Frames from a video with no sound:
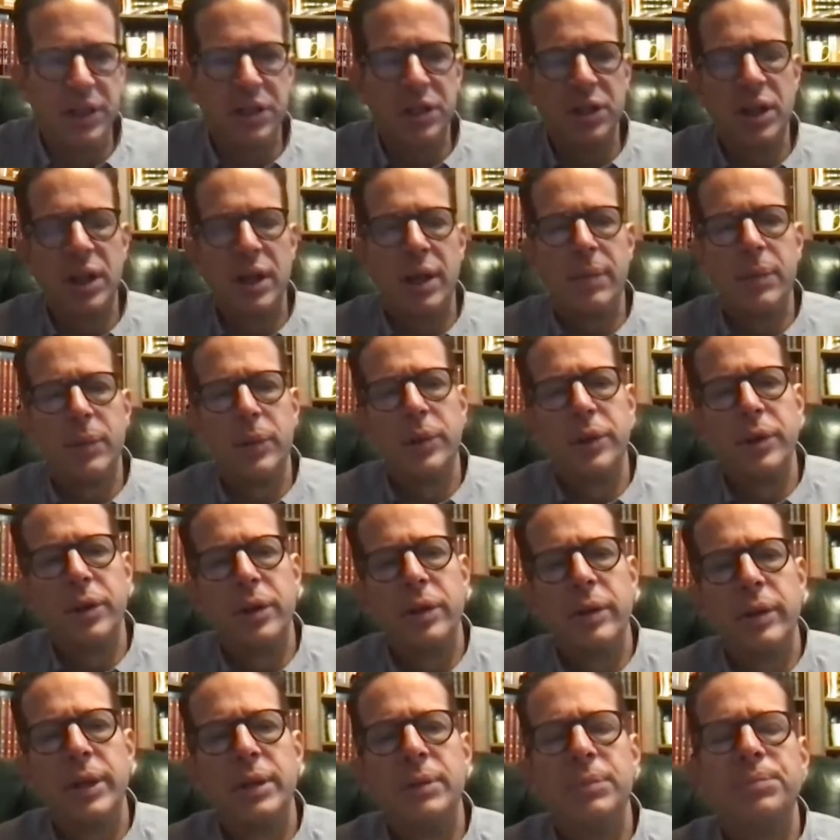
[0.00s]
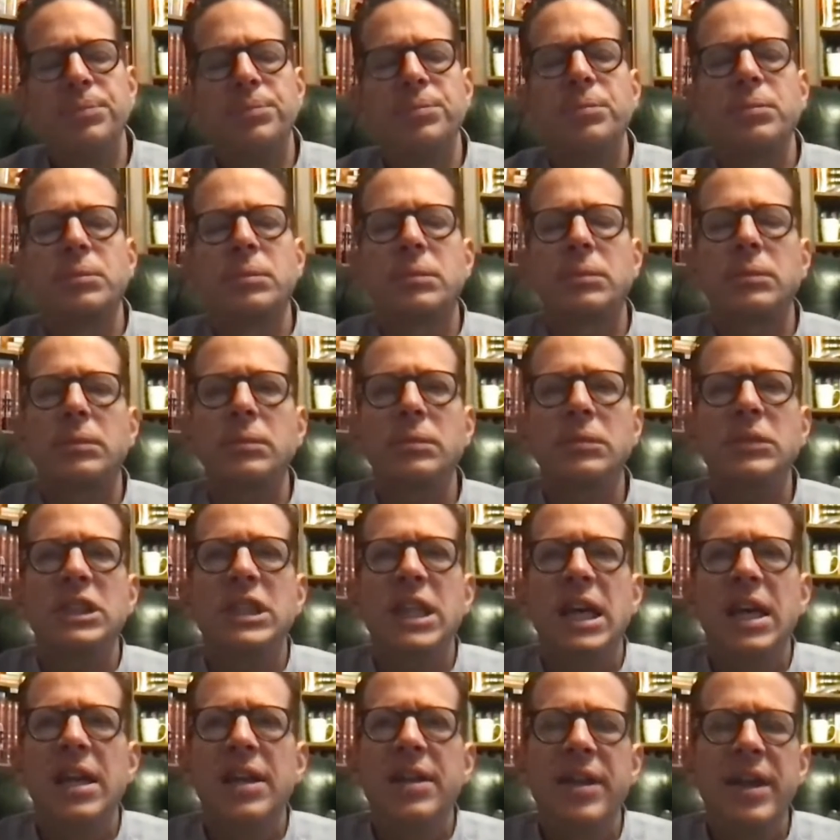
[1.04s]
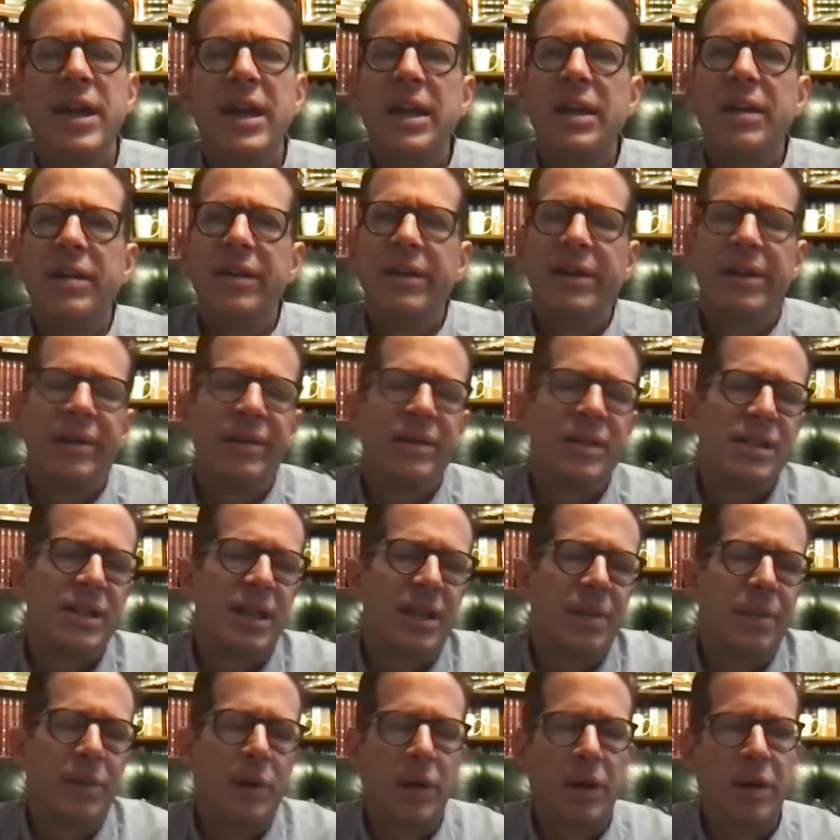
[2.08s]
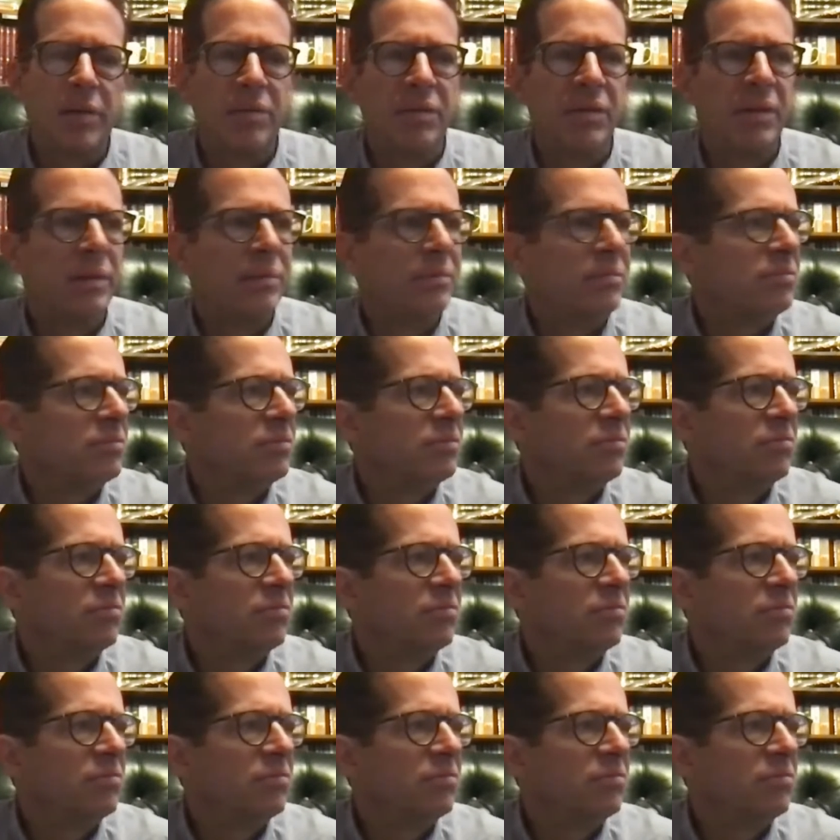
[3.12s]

venture capital to do it. And then, let's say he bought it for